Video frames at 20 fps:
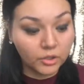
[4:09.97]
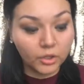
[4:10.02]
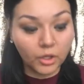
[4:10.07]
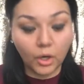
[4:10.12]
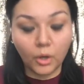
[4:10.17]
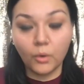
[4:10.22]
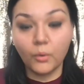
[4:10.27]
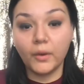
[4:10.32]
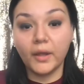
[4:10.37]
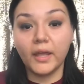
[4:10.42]

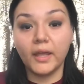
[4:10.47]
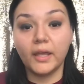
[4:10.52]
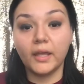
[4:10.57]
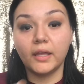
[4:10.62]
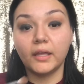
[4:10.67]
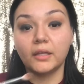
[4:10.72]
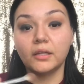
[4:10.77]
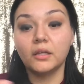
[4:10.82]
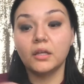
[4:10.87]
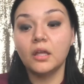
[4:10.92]
Go
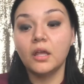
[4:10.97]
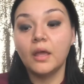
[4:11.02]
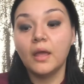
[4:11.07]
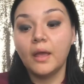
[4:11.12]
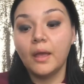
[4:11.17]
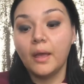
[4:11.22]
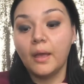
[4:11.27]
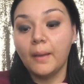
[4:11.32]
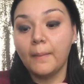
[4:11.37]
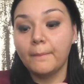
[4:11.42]
in
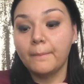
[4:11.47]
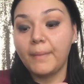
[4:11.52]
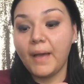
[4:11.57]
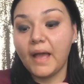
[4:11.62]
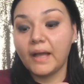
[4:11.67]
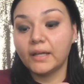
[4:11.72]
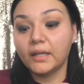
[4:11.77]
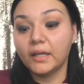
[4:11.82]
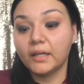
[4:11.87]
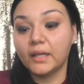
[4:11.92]

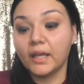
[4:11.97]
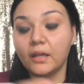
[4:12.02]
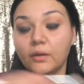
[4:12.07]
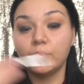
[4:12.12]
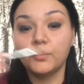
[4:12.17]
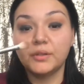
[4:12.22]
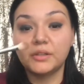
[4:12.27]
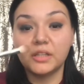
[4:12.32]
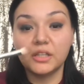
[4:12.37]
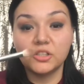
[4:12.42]
back
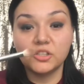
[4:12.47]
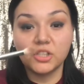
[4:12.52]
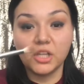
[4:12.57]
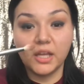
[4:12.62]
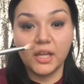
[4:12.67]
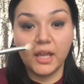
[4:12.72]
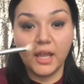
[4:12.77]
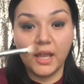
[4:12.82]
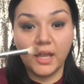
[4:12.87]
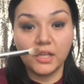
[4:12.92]
again with the
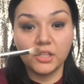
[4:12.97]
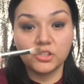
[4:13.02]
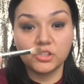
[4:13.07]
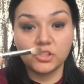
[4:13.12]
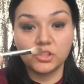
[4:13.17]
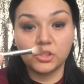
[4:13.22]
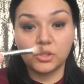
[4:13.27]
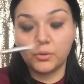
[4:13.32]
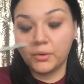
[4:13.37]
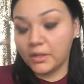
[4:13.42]

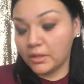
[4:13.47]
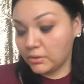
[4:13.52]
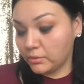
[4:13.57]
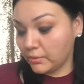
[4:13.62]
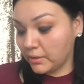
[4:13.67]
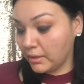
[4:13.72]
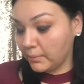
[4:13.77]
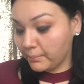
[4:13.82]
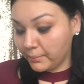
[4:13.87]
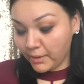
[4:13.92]

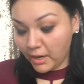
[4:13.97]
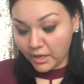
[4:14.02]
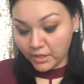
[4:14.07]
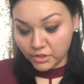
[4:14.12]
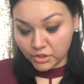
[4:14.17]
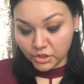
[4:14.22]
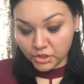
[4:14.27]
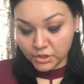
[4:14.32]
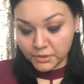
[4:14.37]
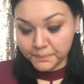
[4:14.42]
JH33
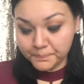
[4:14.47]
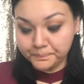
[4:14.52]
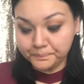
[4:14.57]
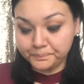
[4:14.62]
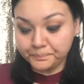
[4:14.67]
brush.